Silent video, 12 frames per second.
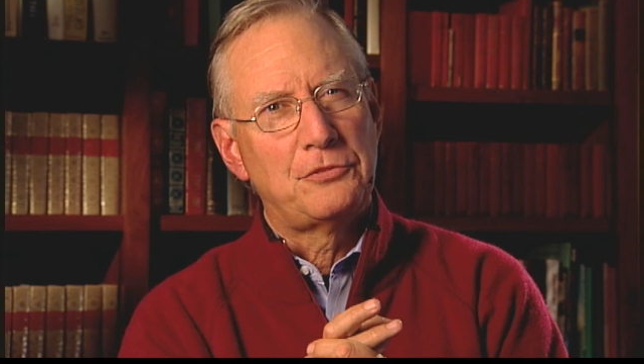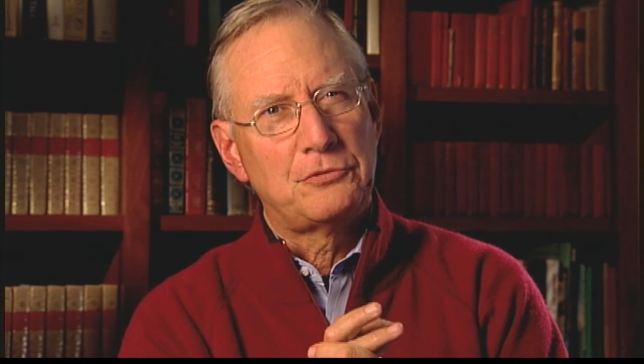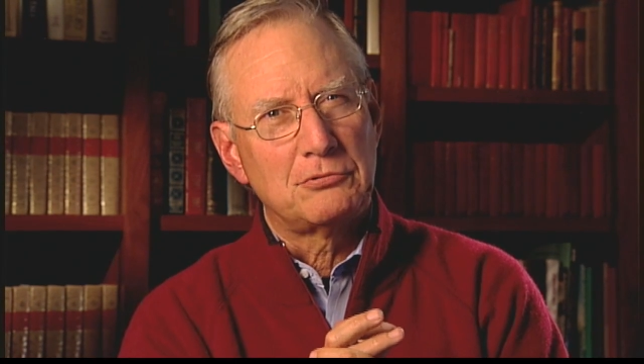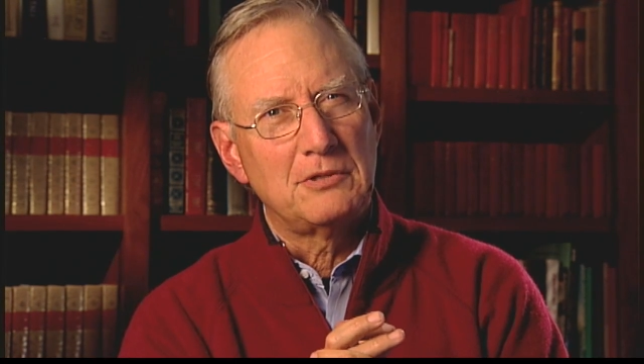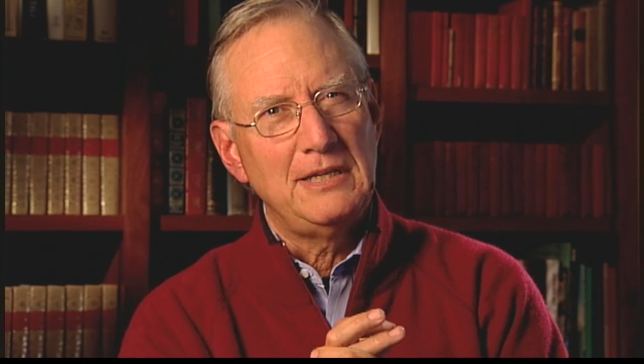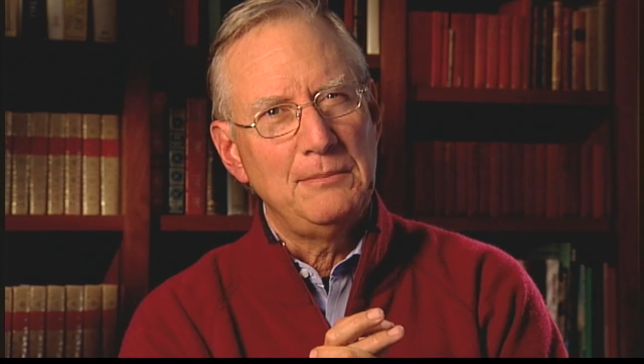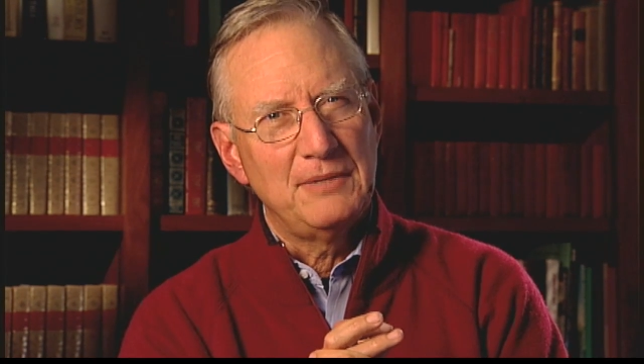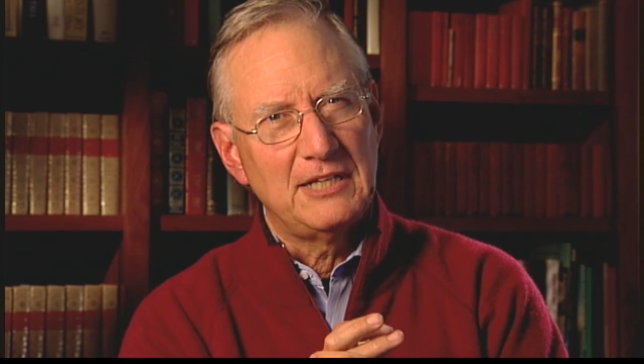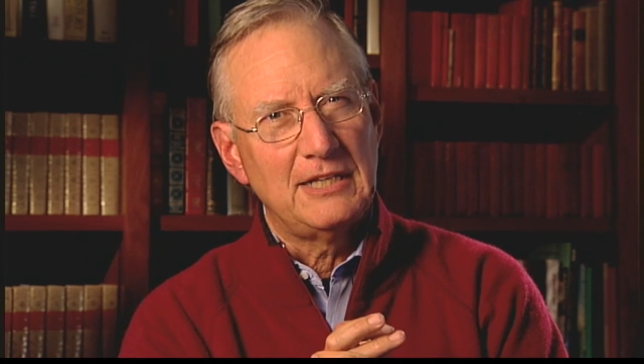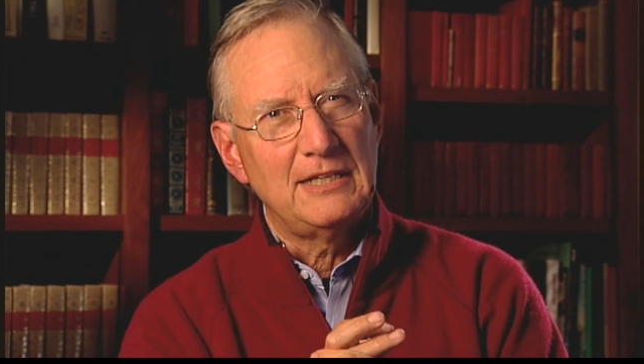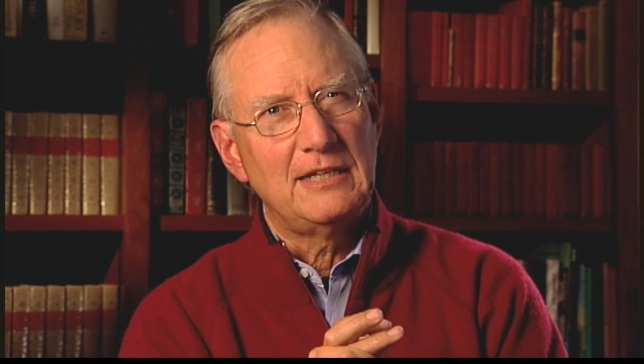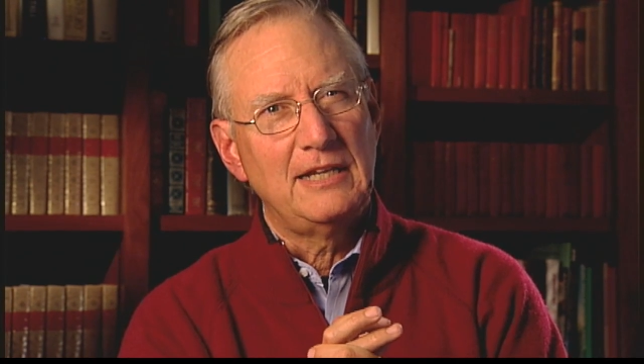
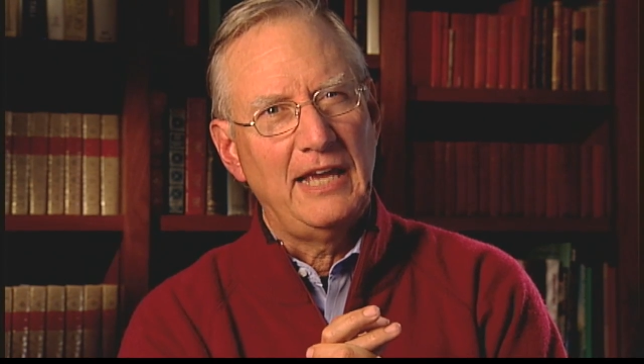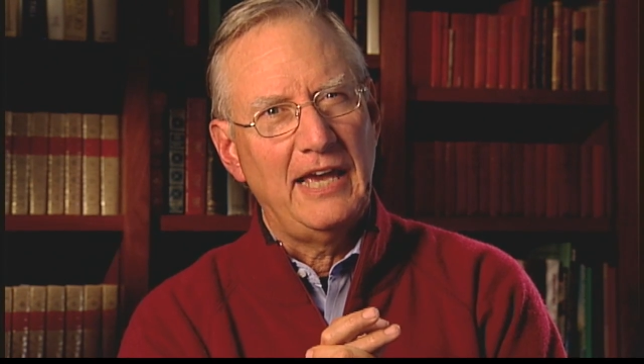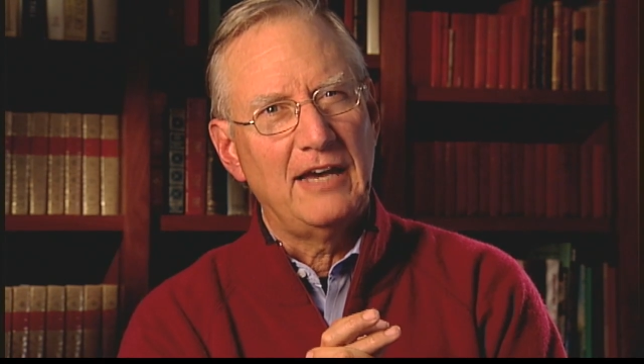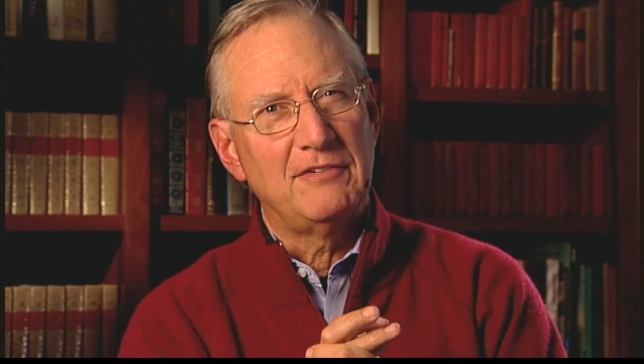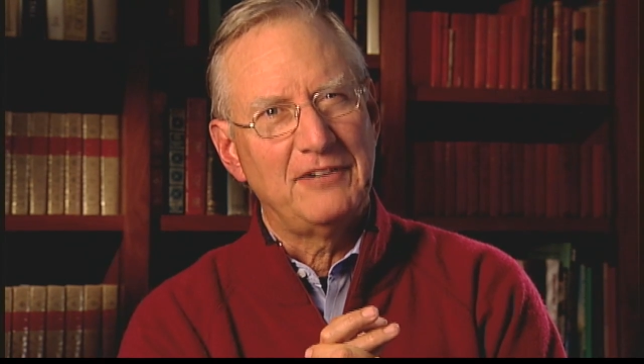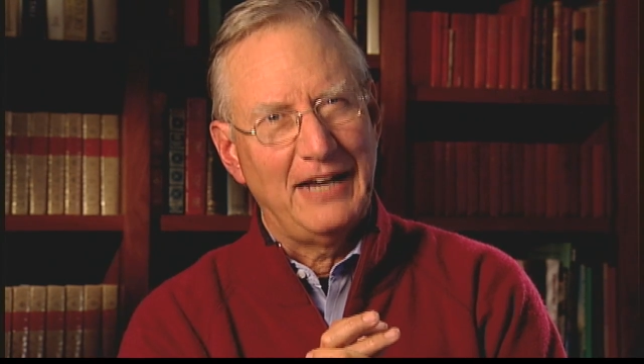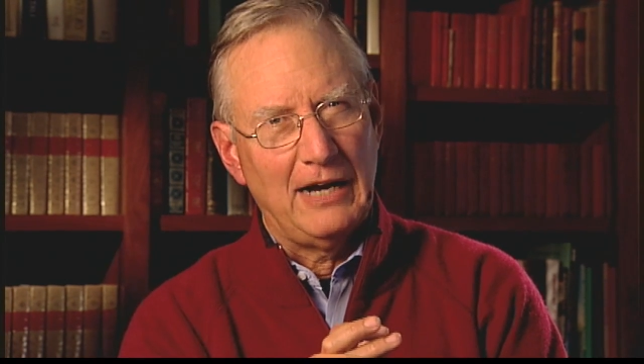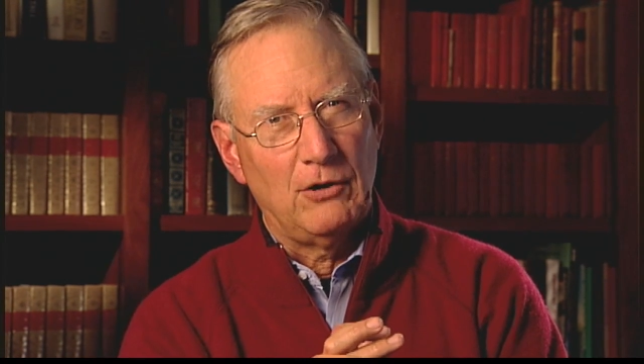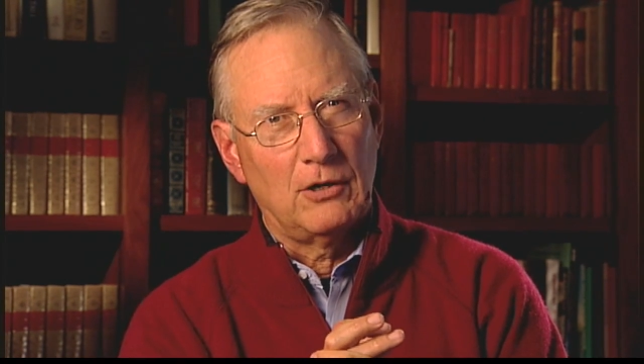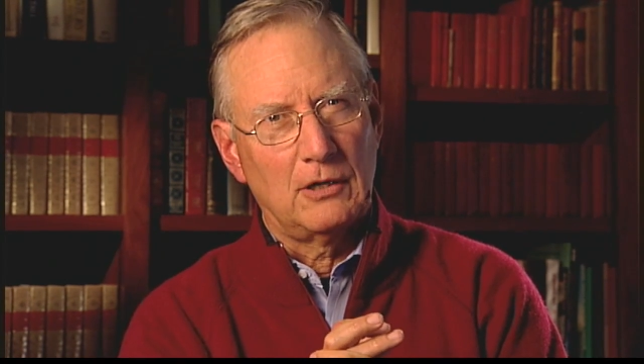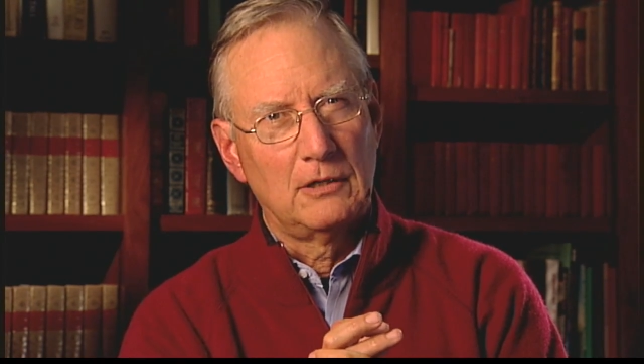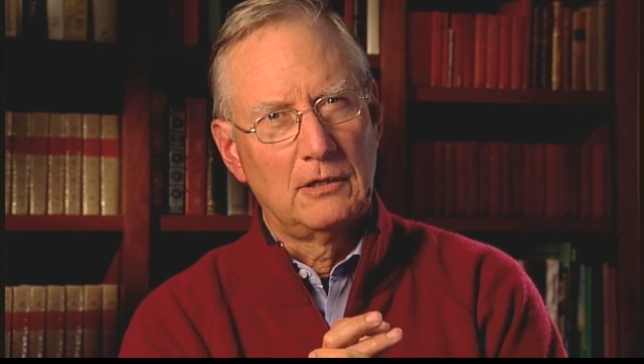three-minute half
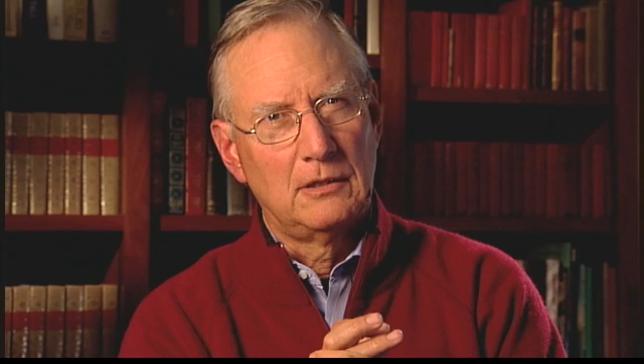hour.